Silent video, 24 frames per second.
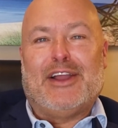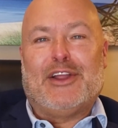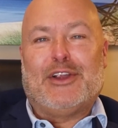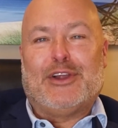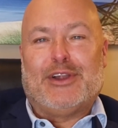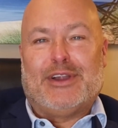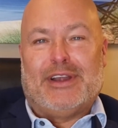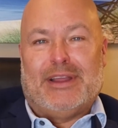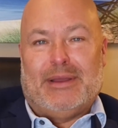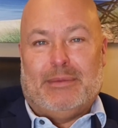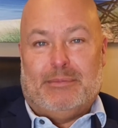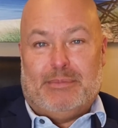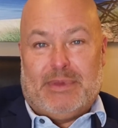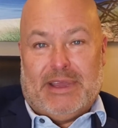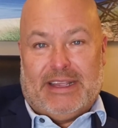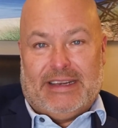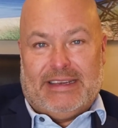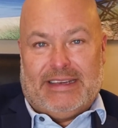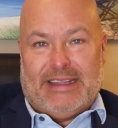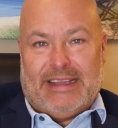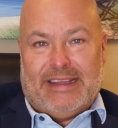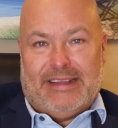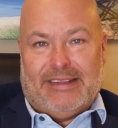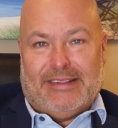aren't a
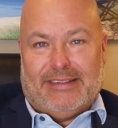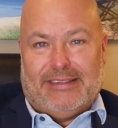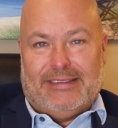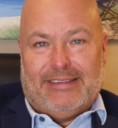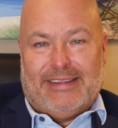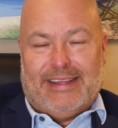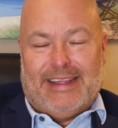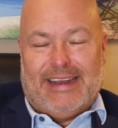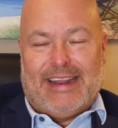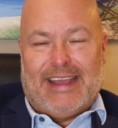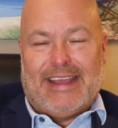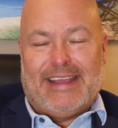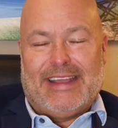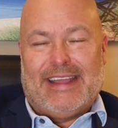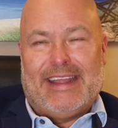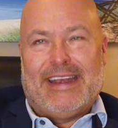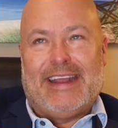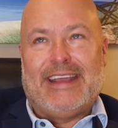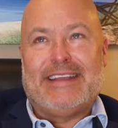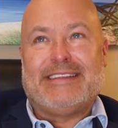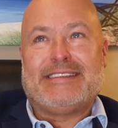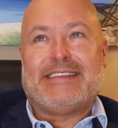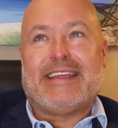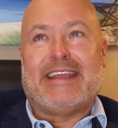big deal, and
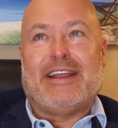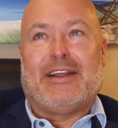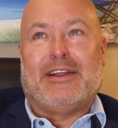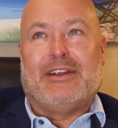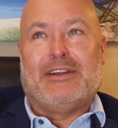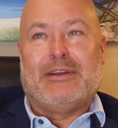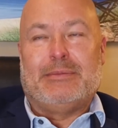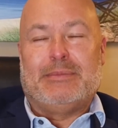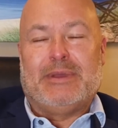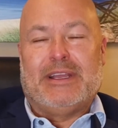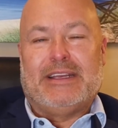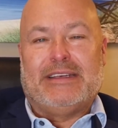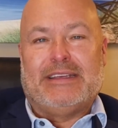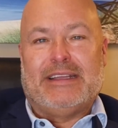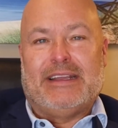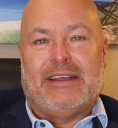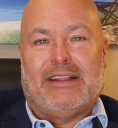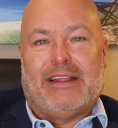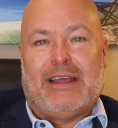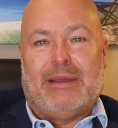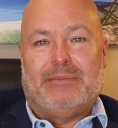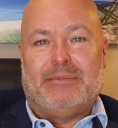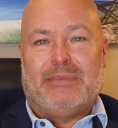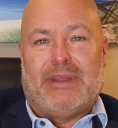I say aren't a big deal.